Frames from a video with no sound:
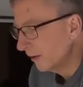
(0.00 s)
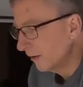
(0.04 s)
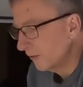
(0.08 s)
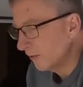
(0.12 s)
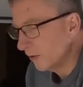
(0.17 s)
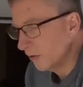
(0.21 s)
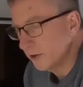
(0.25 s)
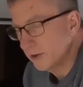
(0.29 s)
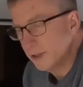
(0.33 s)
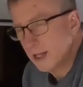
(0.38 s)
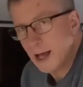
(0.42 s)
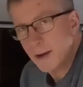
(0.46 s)

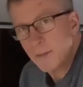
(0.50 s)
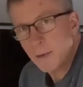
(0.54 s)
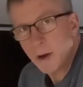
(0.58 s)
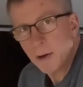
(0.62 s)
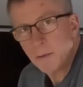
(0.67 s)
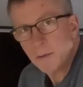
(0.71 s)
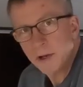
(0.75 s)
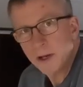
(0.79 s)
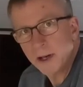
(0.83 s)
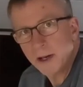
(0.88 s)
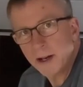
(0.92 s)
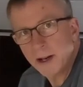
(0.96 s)
first time
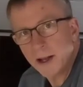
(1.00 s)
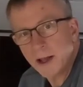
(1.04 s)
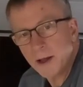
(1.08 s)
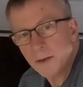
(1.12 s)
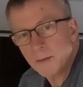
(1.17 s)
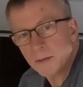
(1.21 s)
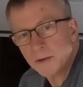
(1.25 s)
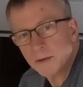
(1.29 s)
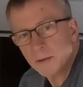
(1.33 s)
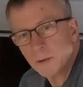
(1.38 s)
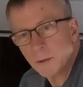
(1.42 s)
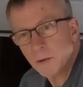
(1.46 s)
opening it
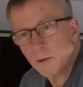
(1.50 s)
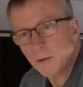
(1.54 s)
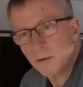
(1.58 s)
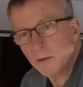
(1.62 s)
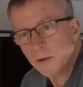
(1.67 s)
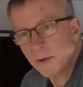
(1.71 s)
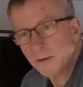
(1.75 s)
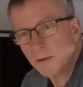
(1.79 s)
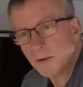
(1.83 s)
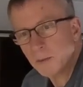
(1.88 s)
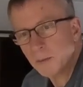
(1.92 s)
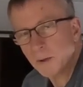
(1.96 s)
up, so we'll
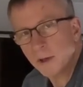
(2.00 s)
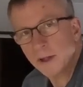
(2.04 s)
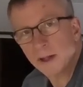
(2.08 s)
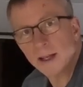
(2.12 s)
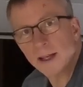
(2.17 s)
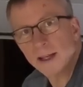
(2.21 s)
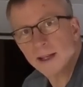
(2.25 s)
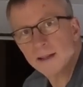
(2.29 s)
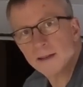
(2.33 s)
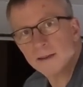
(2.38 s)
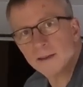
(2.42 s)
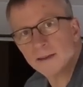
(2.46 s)
lift up the
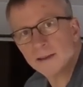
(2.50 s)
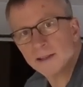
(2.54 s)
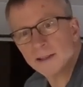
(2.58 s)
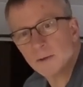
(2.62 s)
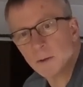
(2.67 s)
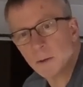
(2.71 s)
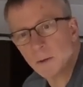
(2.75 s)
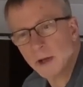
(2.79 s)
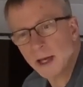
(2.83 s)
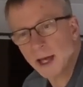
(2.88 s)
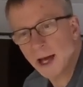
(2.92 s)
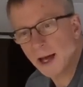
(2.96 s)
lid and see
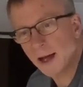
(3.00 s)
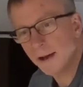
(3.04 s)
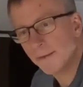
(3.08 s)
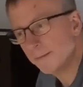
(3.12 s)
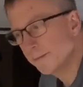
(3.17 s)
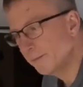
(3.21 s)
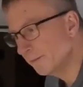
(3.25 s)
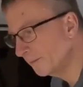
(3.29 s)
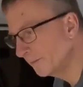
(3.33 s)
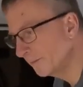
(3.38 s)
what we got.